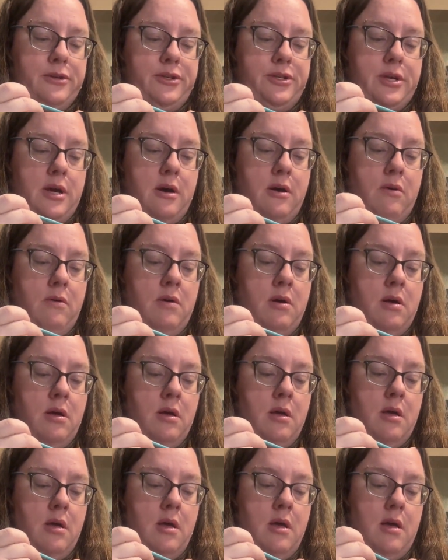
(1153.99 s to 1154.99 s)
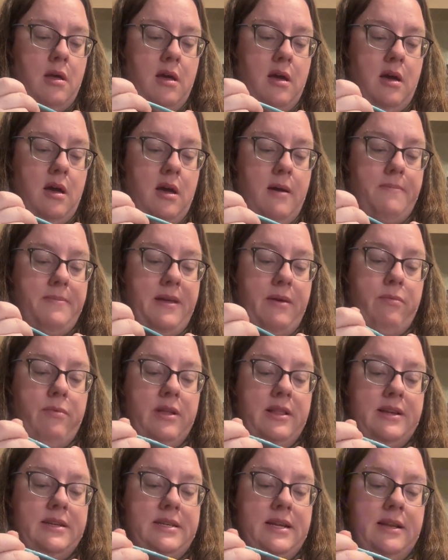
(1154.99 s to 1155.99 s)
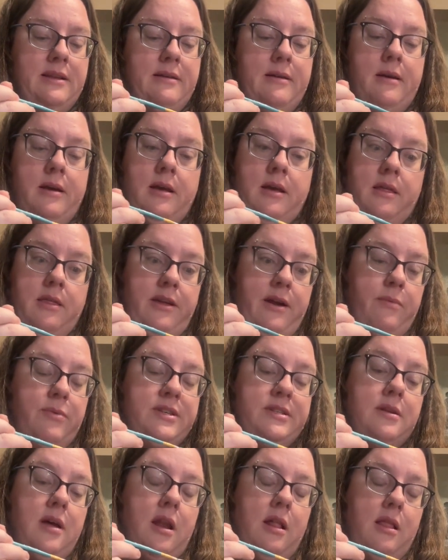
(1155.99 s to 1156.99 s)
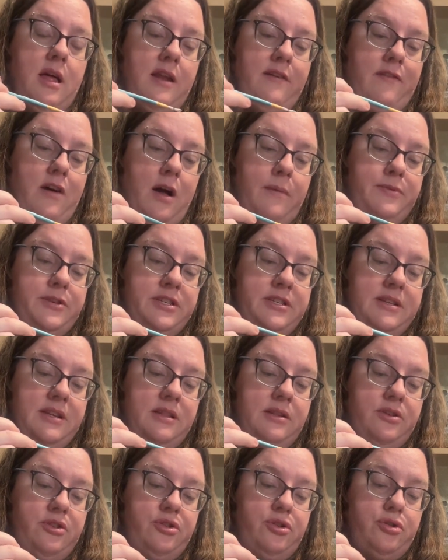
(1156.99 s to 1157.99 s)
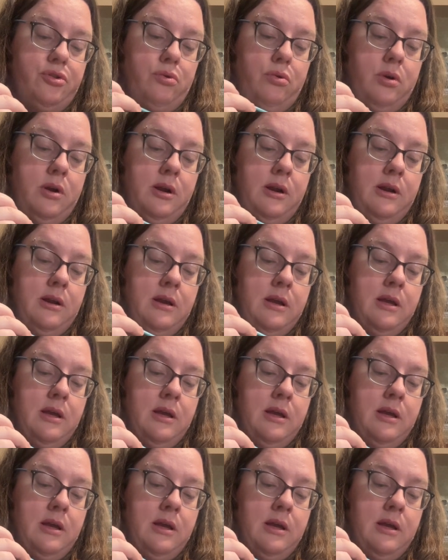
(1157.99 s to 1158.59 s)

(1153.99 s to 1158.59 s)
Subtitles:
So they really didn't, there was not a lot of options in the store,